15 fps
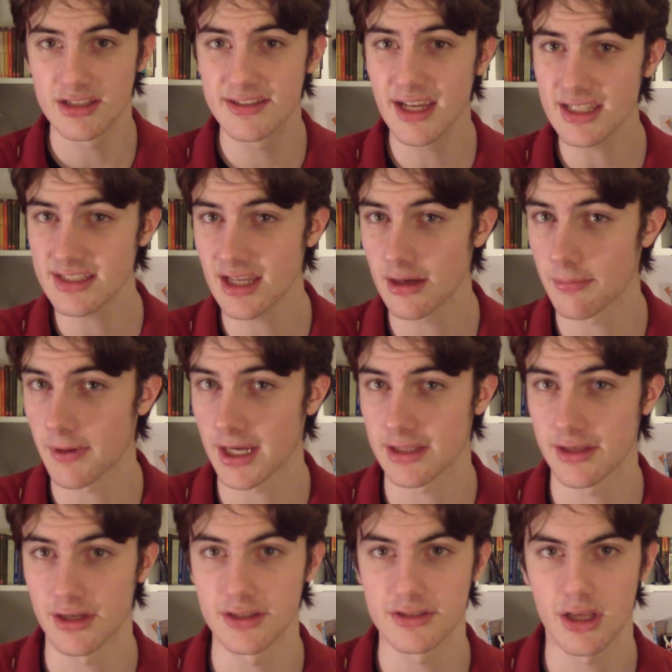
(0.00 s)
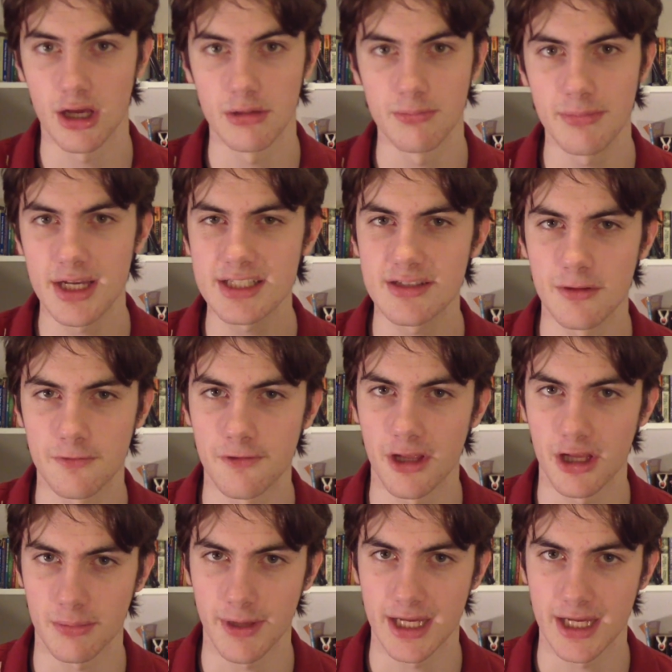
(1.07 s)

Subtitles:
This next set of bacteria is called mesophilic